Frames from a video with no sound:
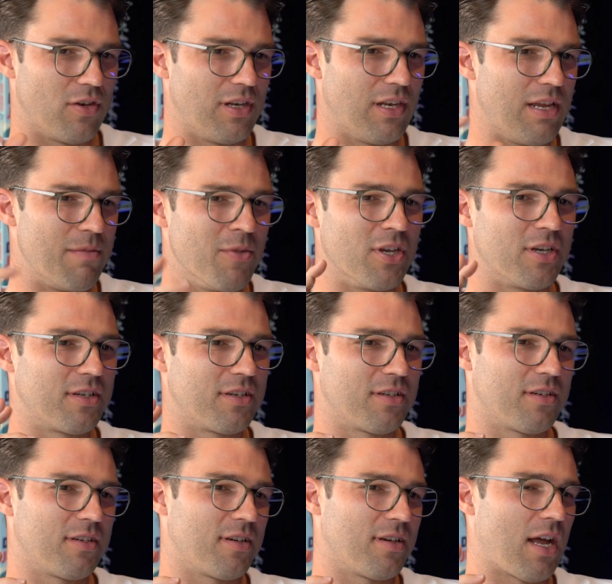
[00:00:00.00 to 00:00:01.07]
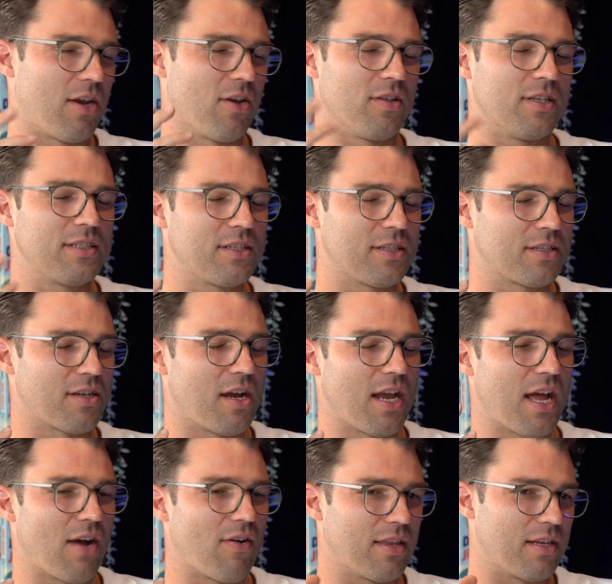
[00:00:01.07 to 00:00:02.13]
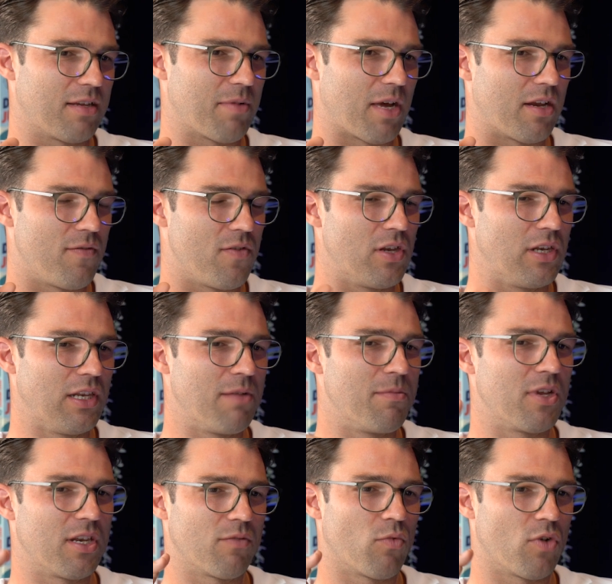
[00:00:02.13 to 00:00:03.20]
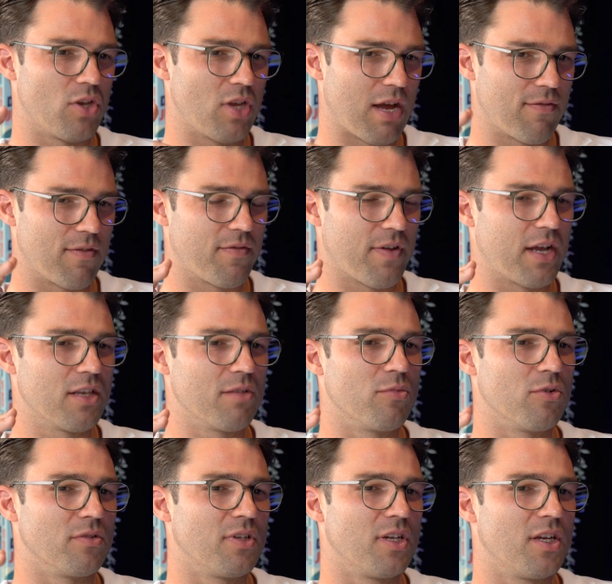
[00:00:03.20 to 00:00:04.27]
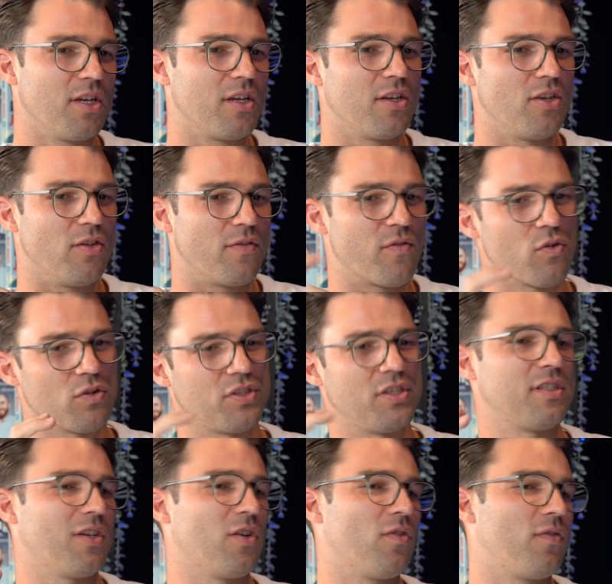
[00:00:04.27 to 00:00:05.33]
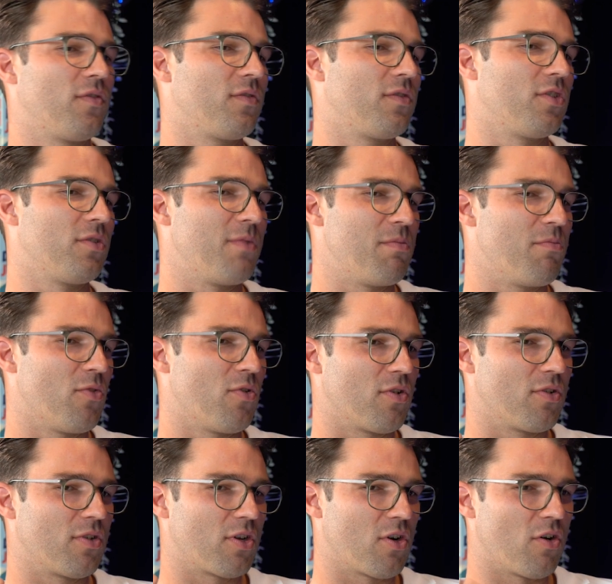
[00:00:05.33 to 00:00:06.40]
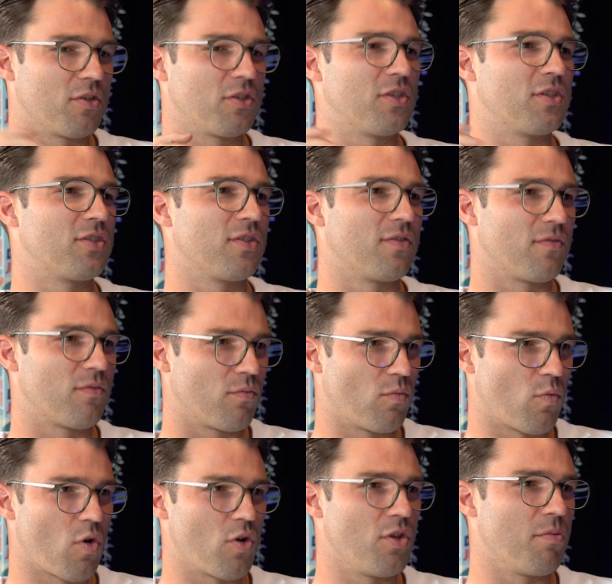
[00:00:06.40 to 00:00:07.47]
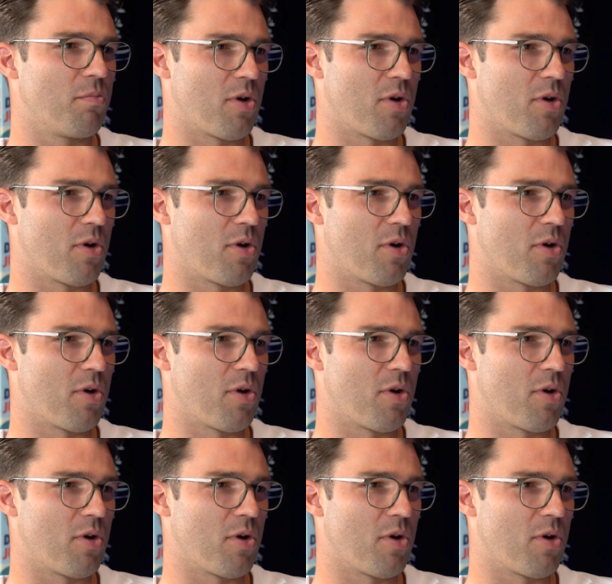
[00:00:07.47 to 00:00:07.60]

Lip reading: you limit, I don't know, this is just kind of how I think about it. If you limit what you have available, you force yourself to be more conscious of what you're